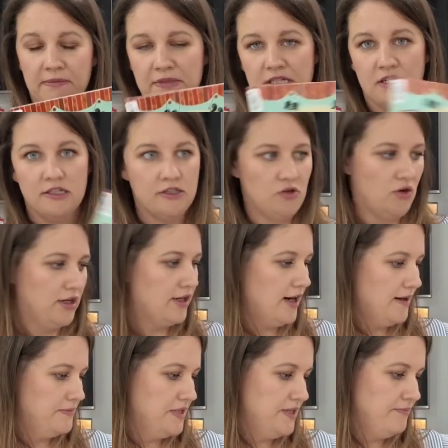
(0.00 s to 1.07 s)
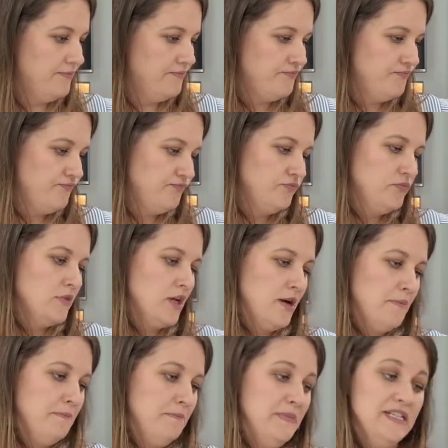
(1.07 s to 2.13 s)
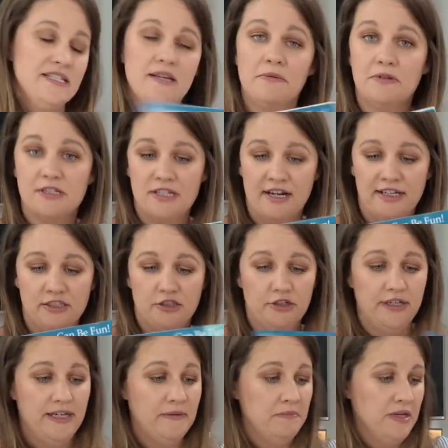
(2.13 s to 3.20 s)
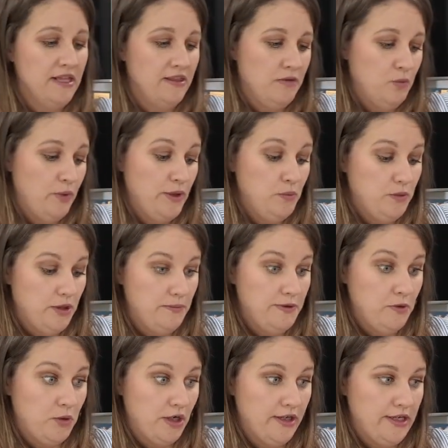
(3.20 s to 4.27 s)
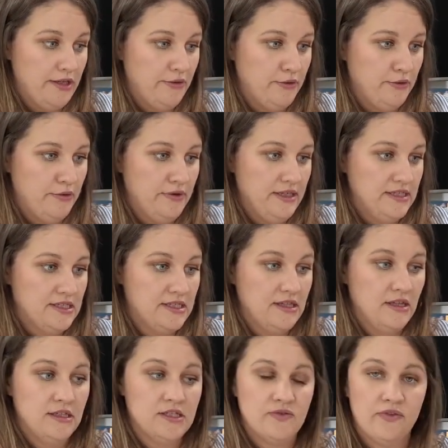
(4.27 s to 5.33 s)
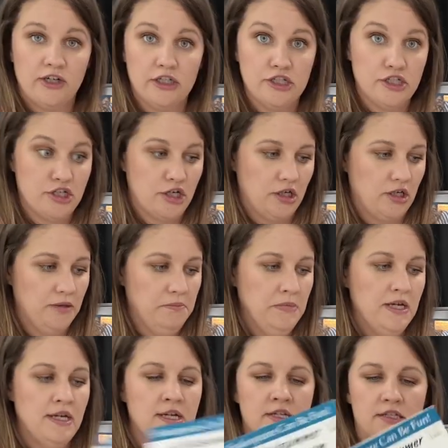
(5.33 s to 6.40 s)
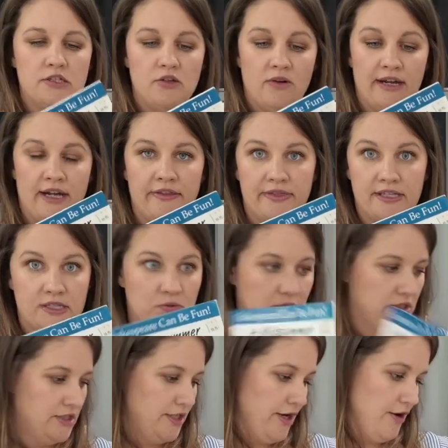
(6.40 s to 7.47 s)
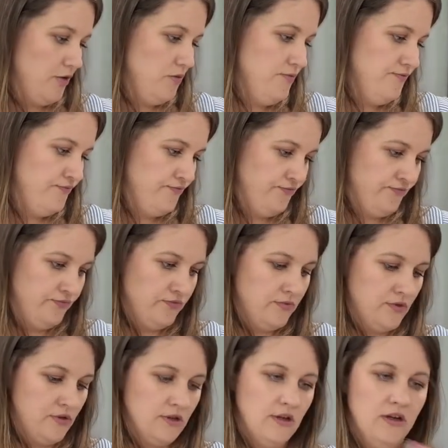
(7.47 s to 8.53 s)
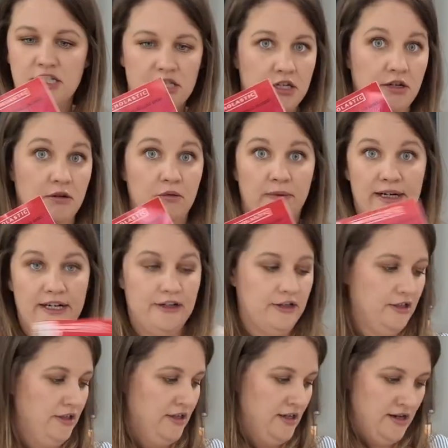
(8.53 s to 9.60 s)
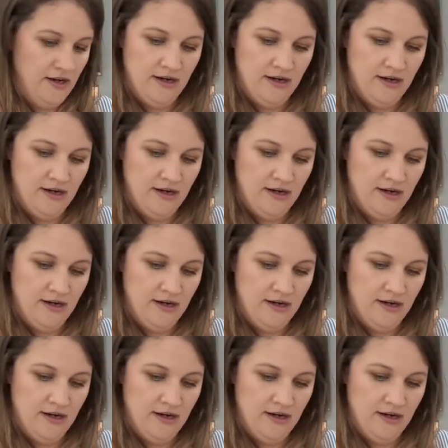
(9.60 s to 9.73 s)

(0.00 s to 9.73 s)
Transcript: Amazon, so I grabbed it. Midsummer's Night Dream. We will be working through this first term, so I got this one to go. Just a reader.